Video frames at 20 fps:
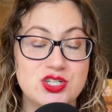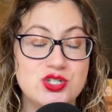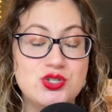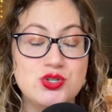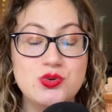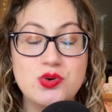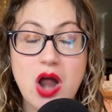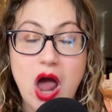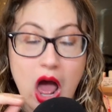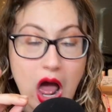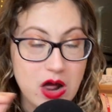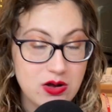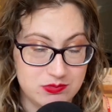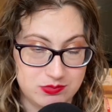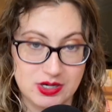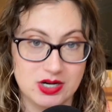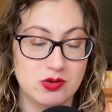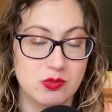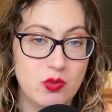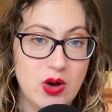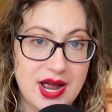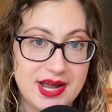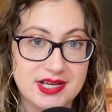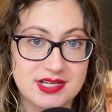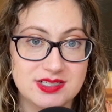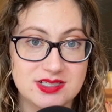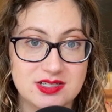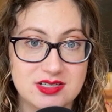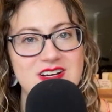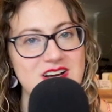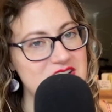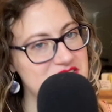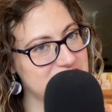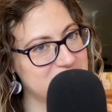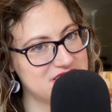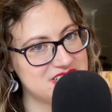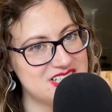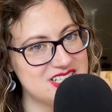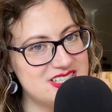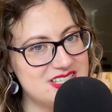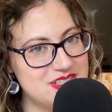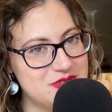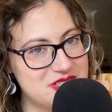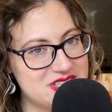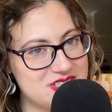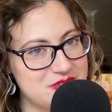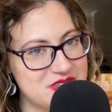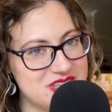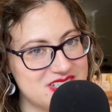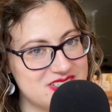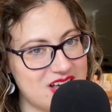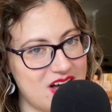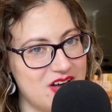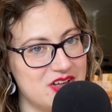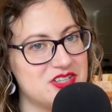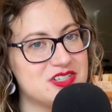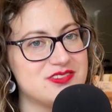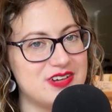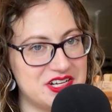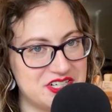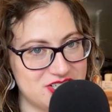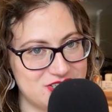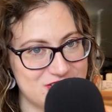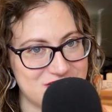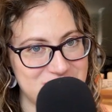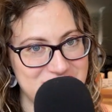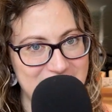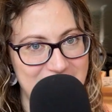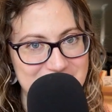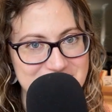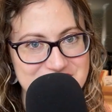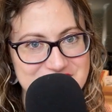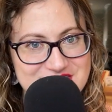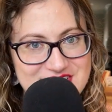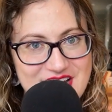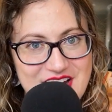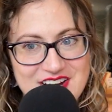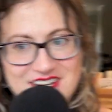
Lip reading: Do not wear white. Otherwise, let's see what some of these other Redditors had to say.